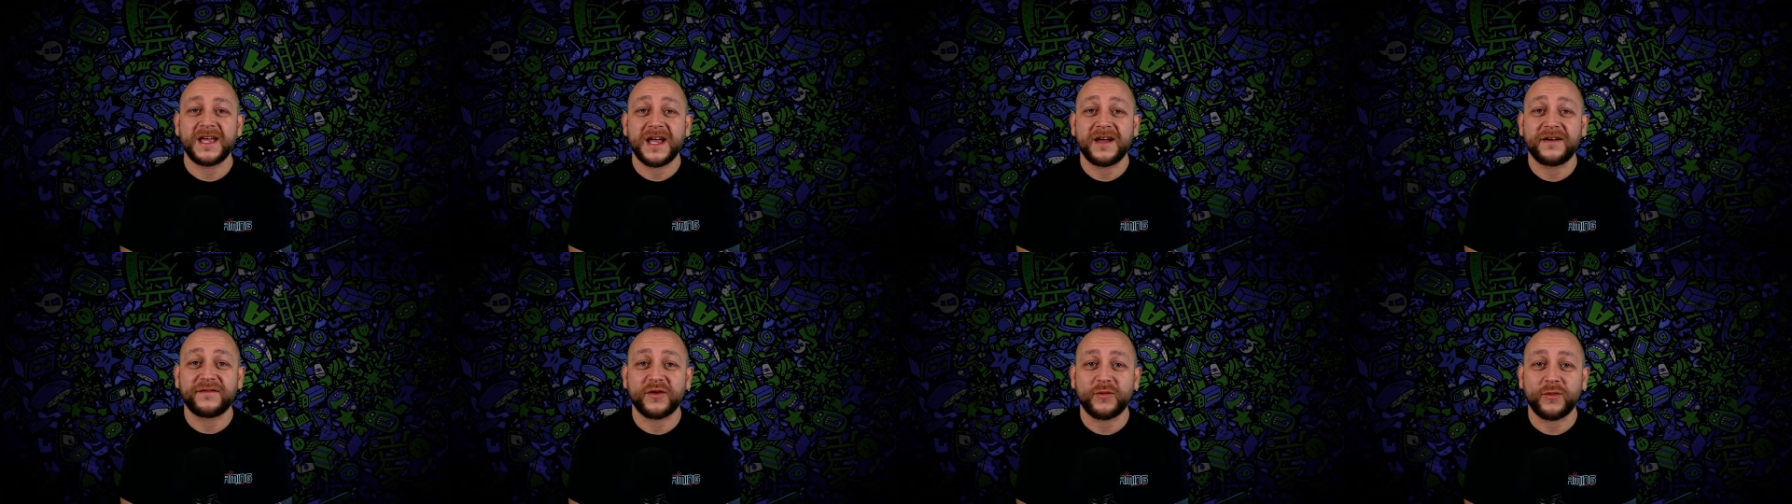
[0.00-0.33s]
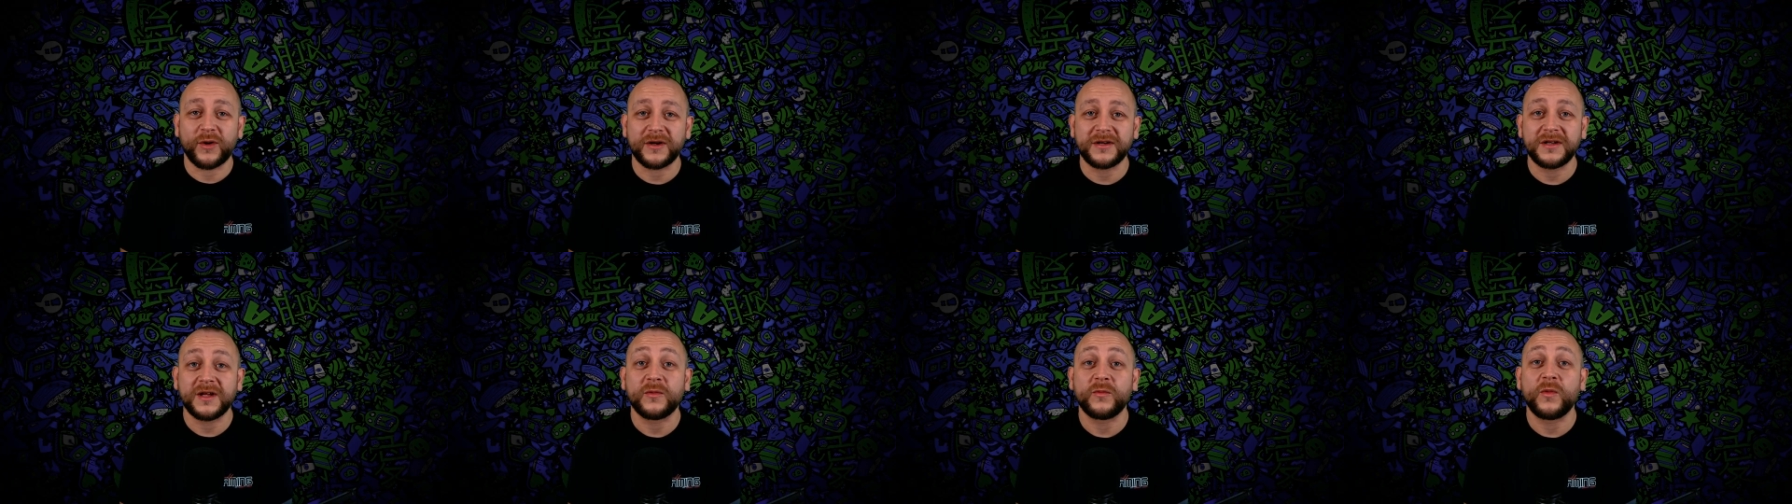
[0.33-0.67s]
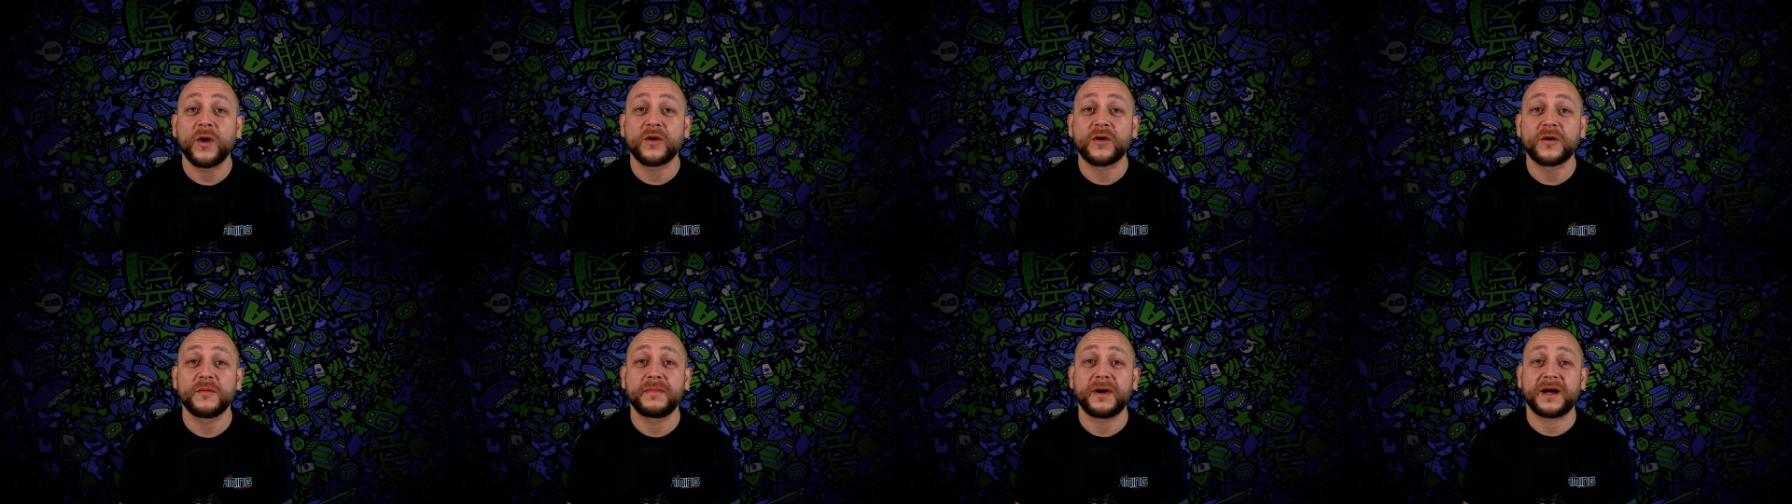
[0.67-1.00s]
everyone,
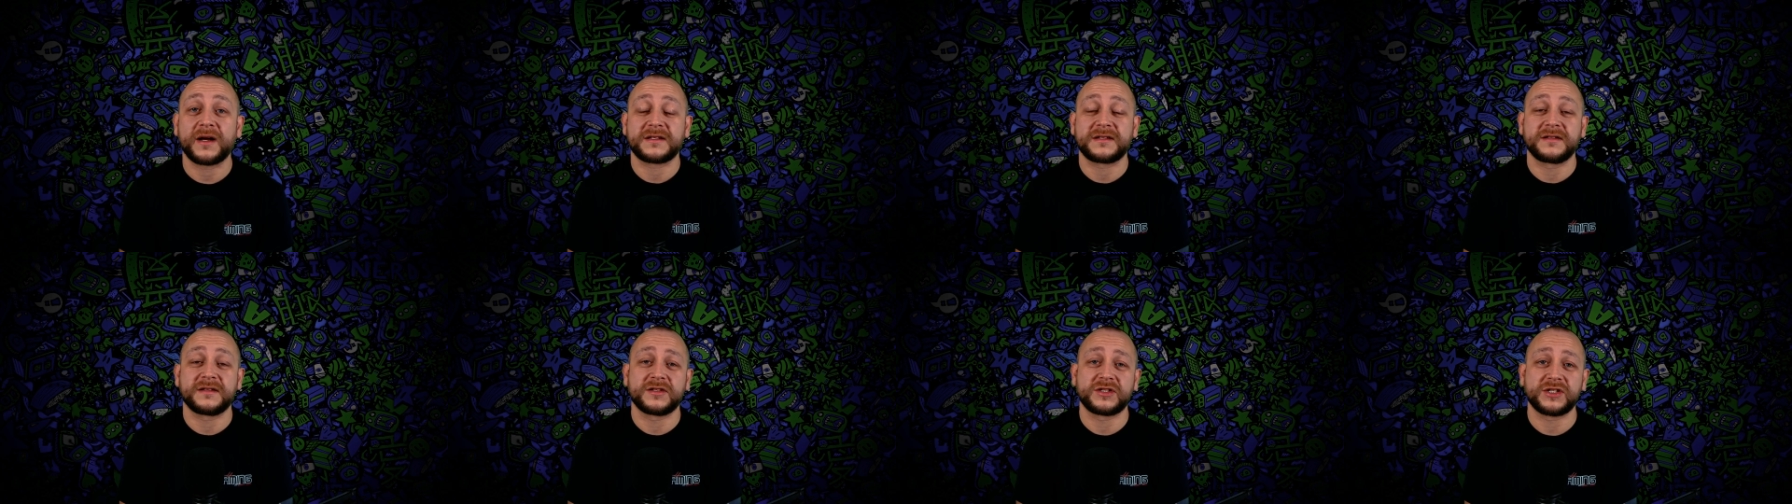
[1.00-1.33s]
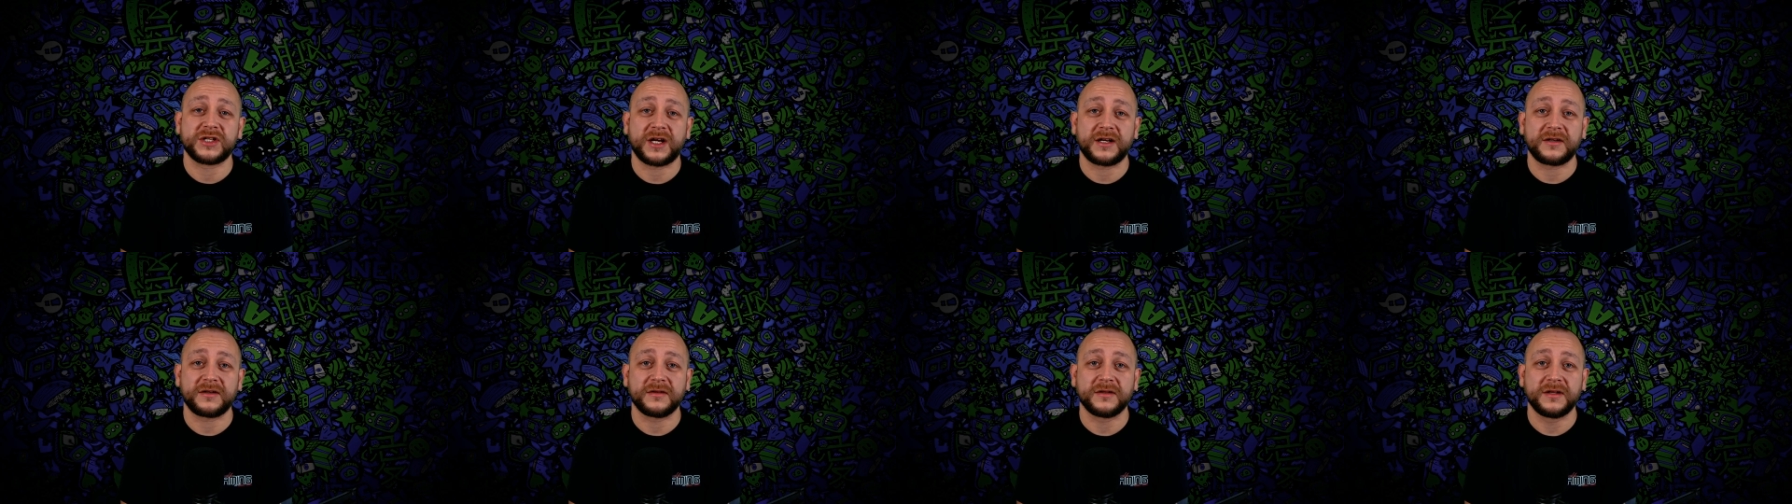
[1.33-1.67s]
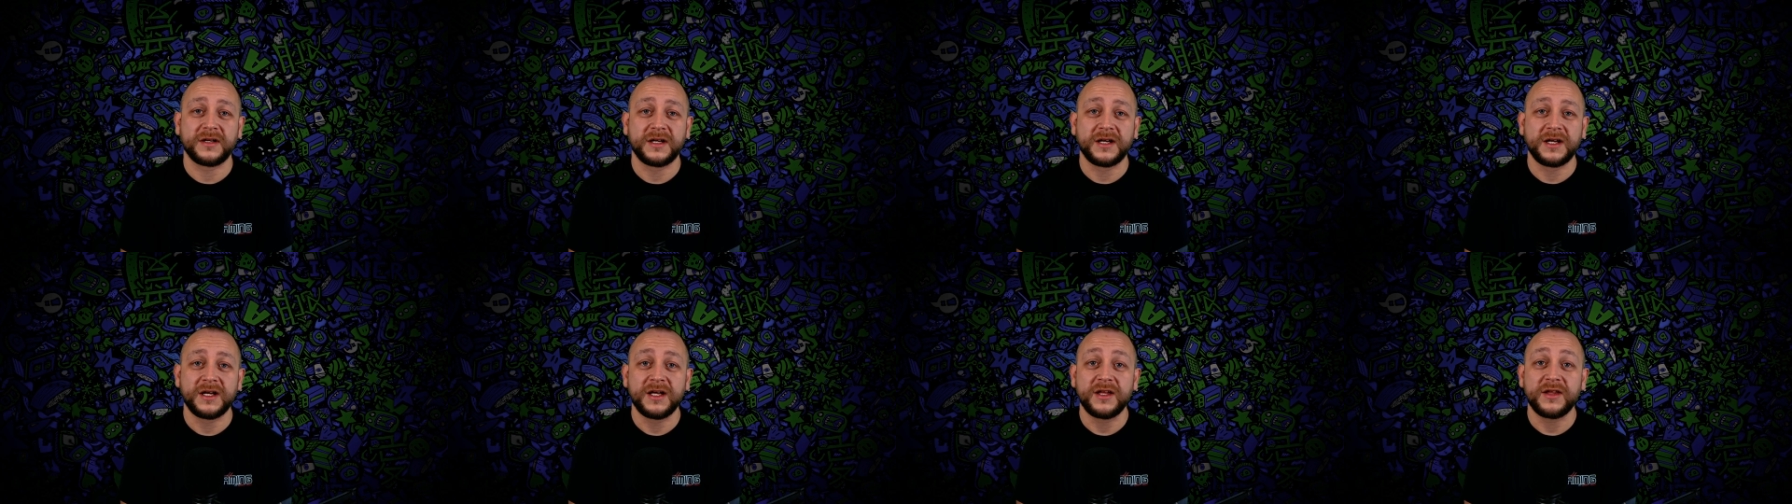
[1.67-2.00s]
welcome back to the channel.
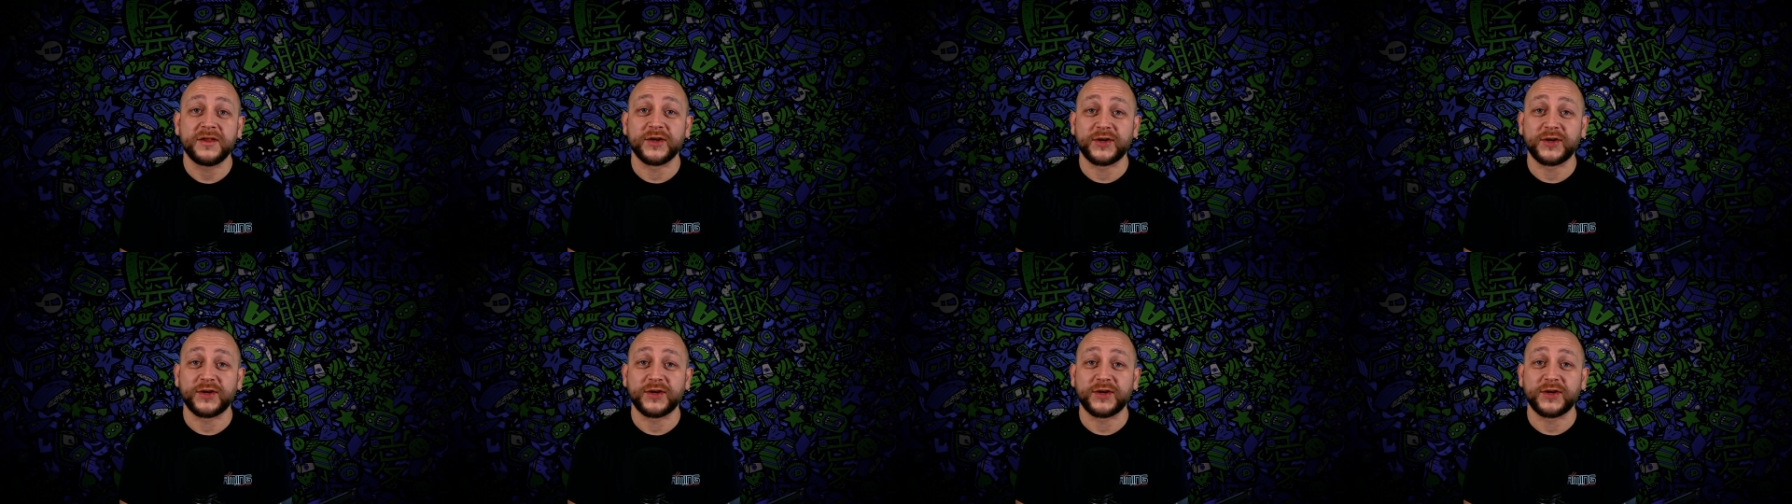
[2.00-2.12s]
The